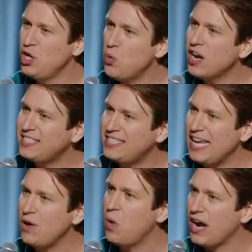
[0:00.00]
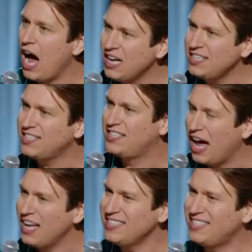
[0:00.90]
want to see what us
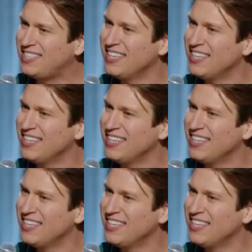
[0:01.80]
does?